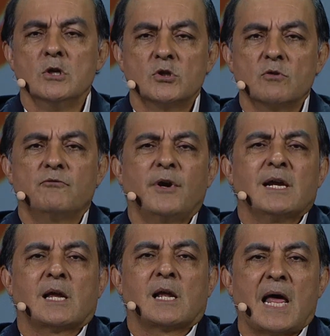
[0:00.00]
So
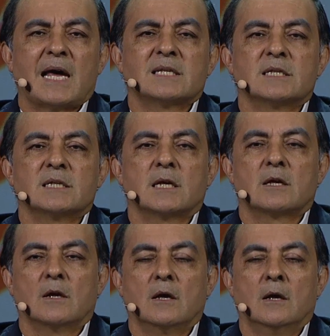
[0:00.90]
very classic
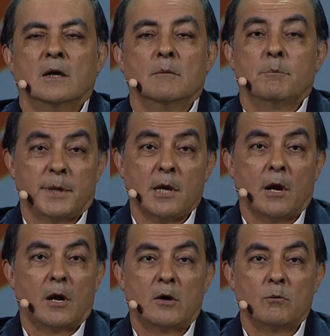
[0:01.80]

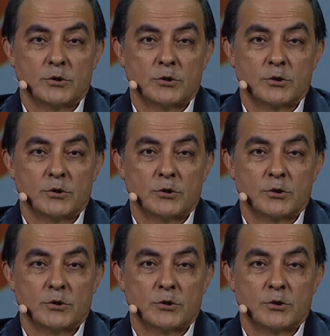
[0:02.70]
PR